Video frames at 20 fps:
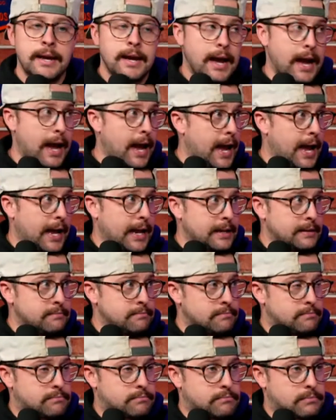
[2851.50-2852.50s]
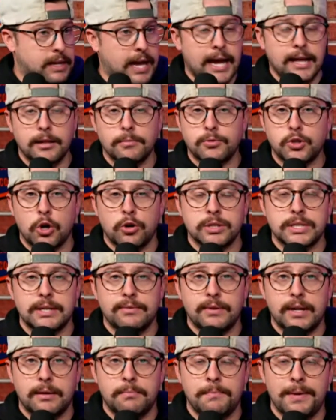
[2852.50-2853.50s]
And Caleb Jones
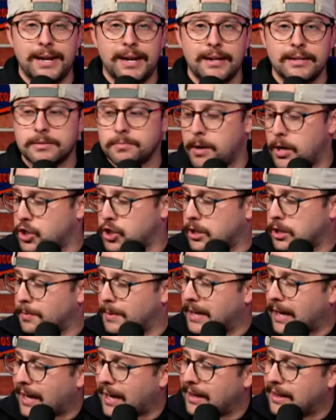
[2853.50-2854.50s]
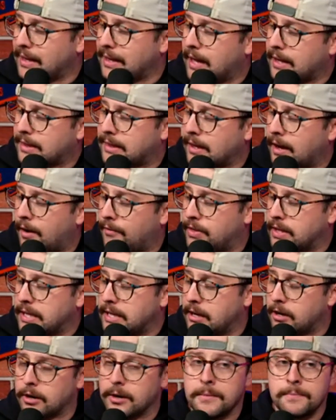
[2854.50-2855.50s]
even admitted as much at the beginning of the
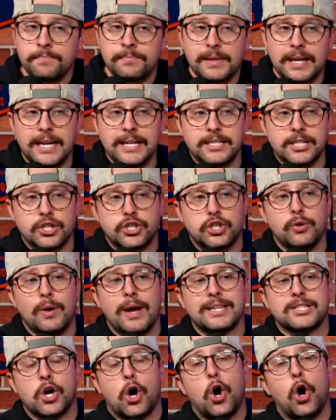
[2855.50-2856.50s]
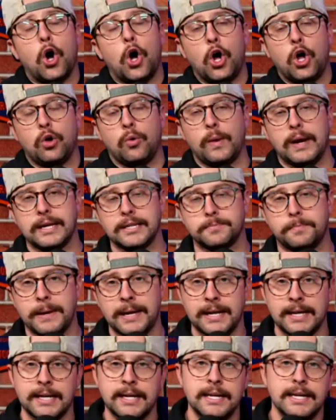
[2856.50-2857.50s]
year. His issue has always
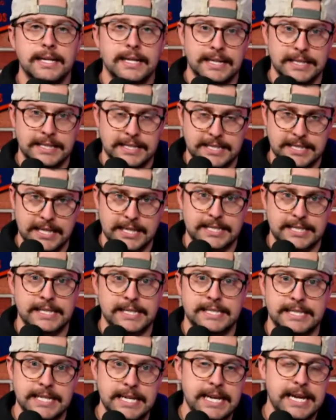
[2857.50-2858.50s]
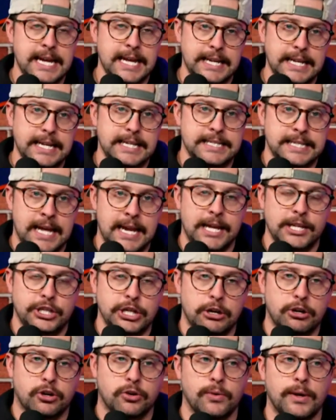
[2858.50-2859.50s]
been consistency in his
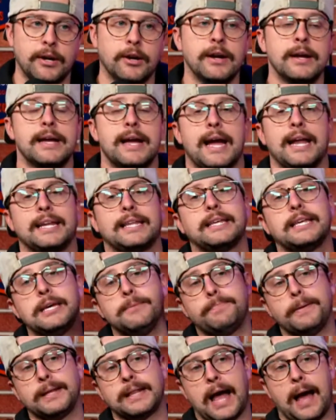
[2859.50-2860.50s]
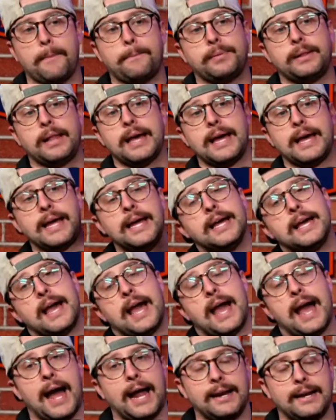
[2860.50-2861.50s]
NHL career and keeping that play
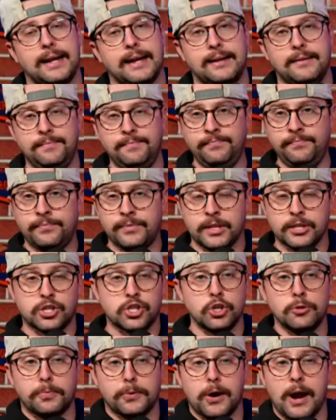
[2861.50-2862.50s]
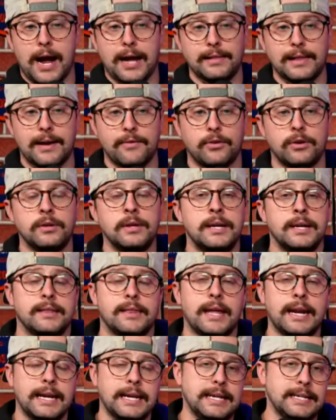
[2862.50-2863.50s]
at the super high level
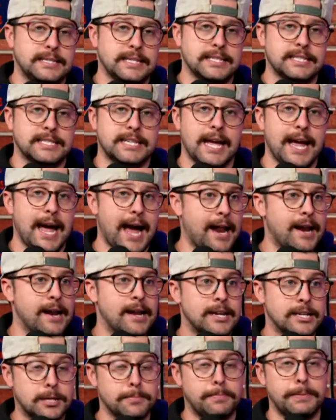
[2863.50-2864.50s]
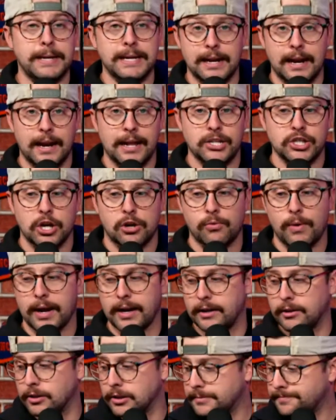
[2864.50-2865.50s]
that it needs to stay at to be an NHL
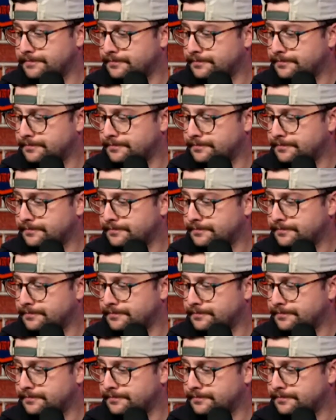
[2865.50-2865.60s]
regular.